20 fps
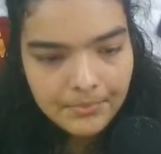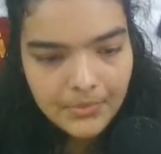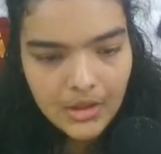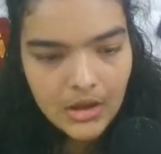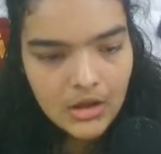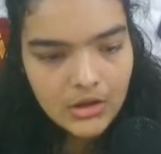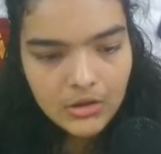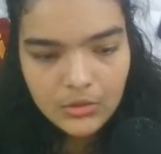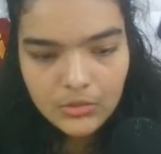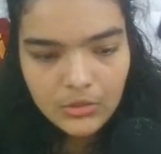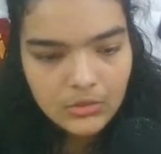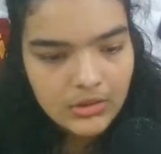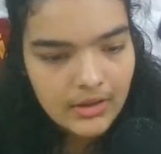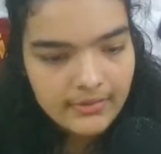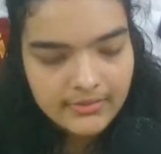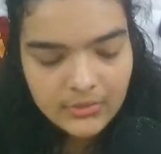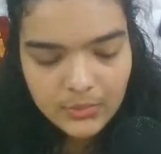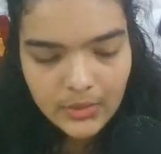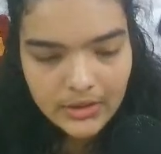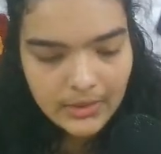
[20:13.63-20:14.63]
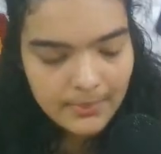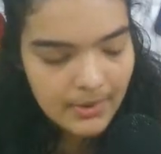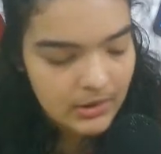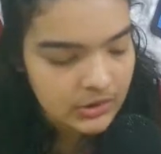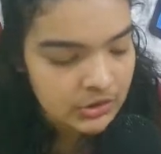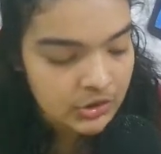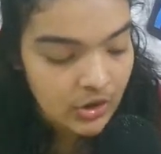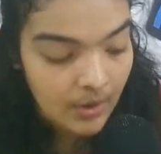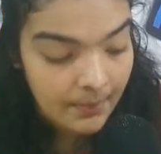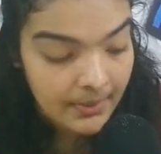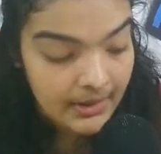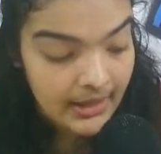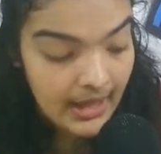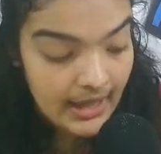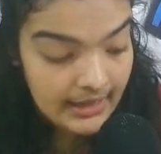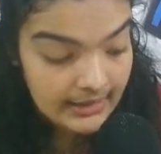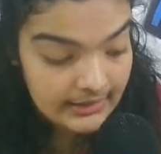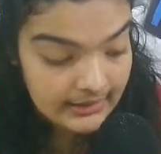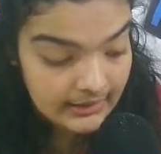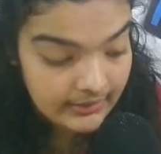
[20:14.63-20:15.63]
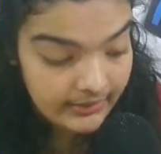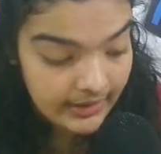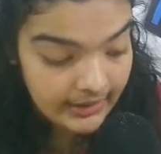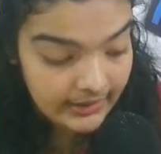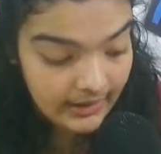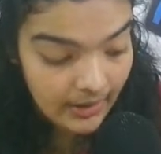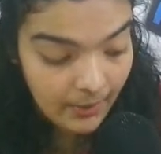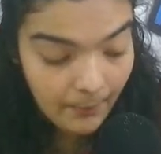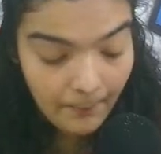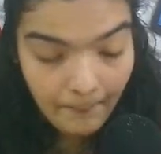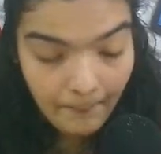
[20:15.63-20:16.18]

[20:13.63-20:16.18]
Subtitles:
You don't have to worry about cropping anything right now.